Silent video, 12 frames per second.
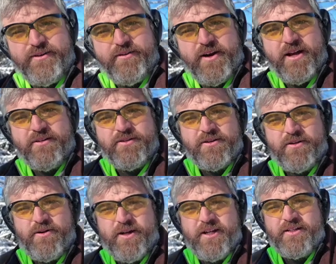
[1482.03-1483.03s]
rounds
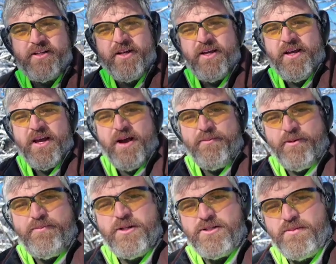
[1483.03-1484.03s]
through it. I'm
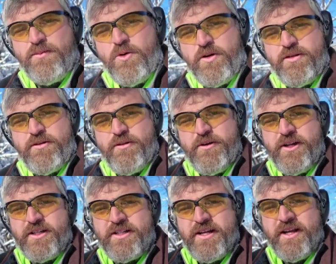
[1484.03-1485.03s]
going to put some more through
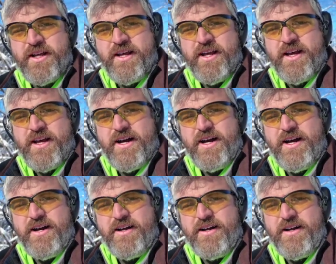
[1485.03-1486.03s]
it.
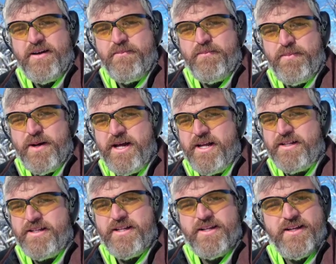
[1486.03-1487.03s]

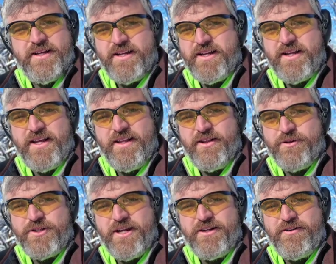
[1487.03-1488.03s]
But in
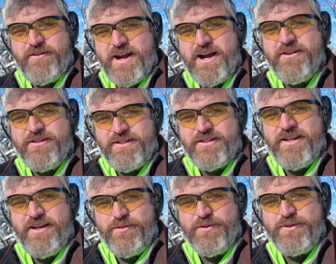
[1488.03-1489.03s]
those 100 rounds,
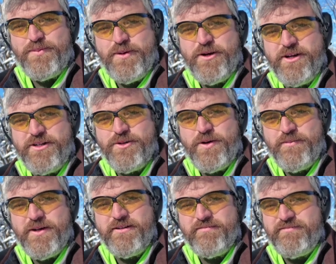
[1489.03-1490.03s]
it was pure
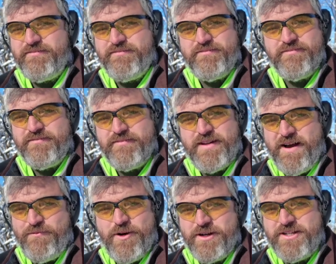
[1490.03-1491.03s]
enjoyment.
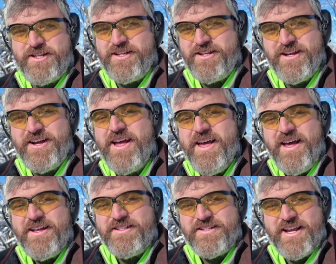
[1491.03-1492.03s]
I've watched
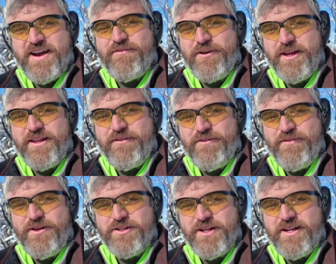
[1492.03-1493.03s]
several other
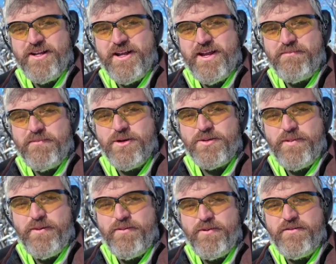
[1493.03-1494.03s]
reviews on it, and most
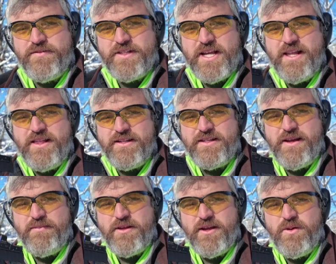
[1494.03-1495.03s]
people have said the
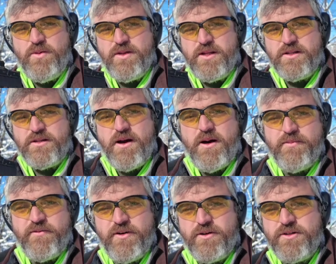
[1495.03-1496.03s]
same thing with this
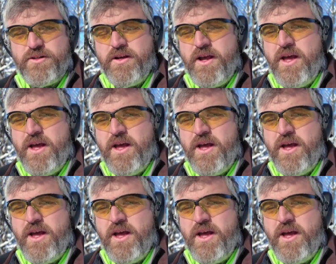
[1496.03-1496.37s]
comped version.